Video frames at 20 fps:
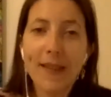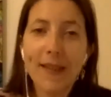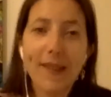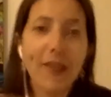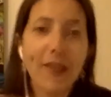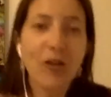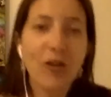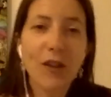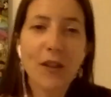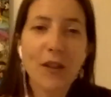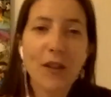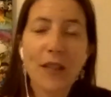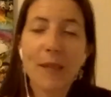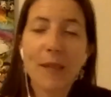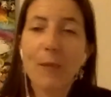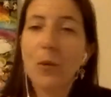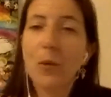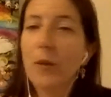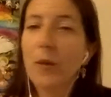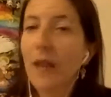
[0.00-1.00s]
this is just a
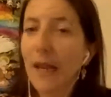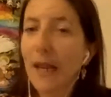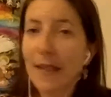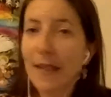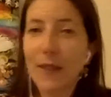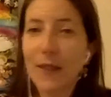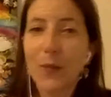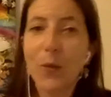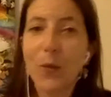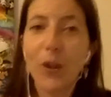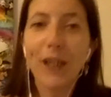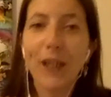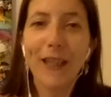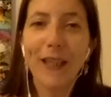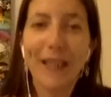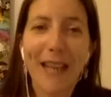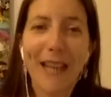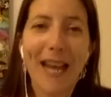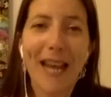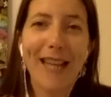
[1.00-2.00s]
small taste of what you're
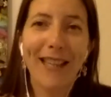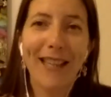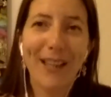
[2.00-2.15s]
going to get in